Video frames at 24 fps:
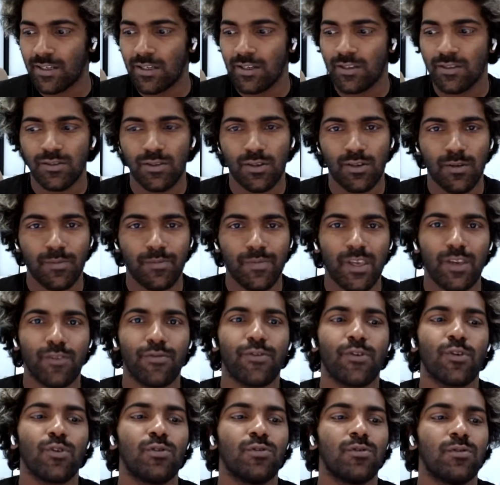So if
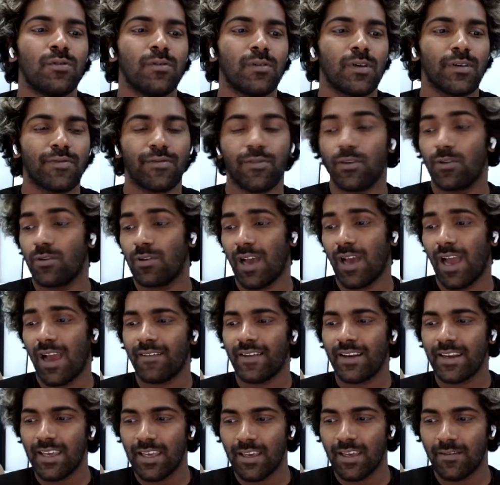you have
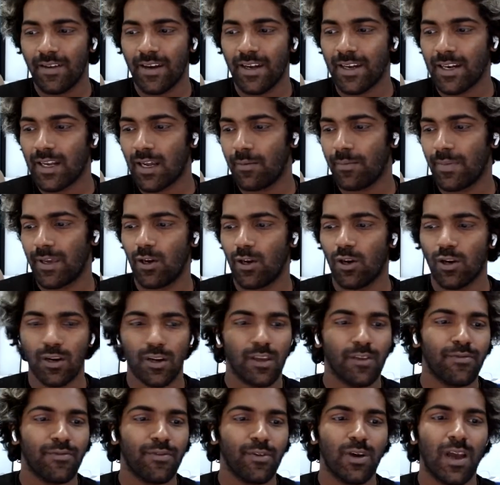any event coming, or
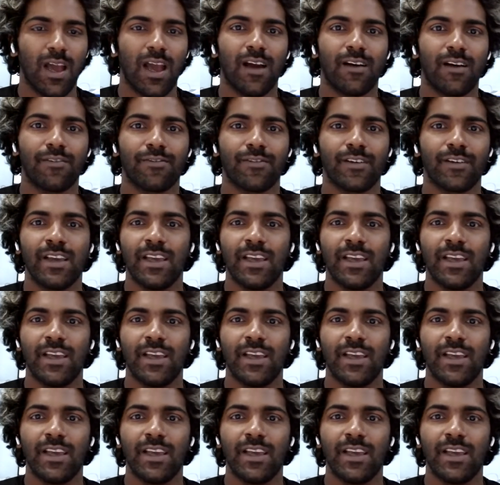if you have